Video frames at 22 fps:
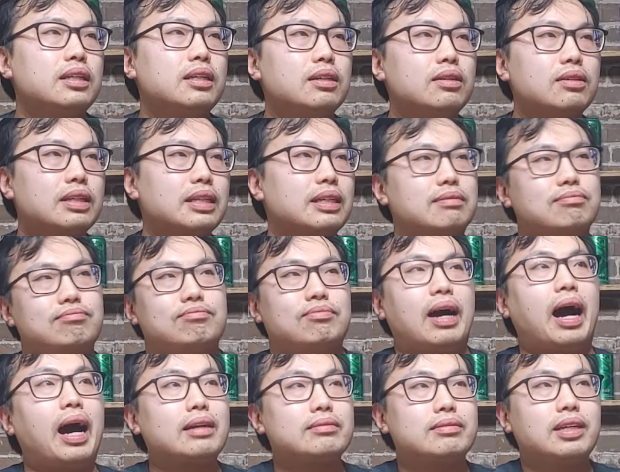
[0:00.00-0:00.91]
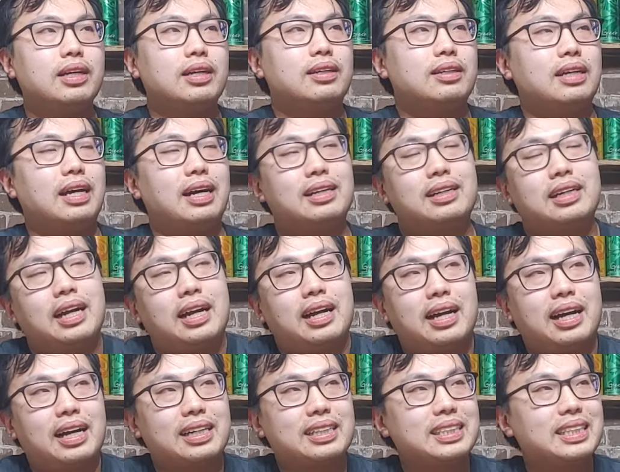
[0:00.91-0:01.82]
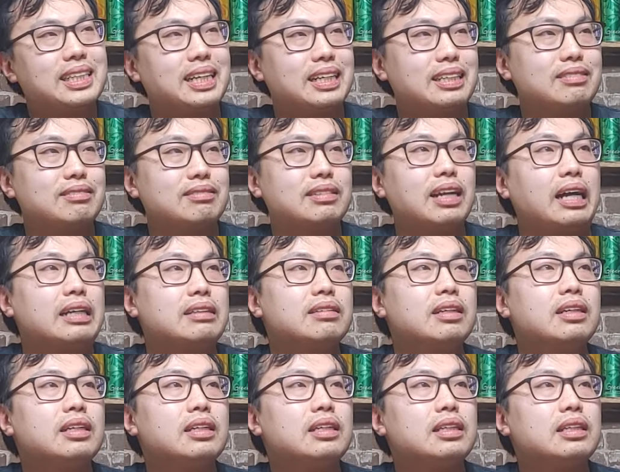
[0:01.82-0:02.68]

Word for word: you know, like I honestly I I,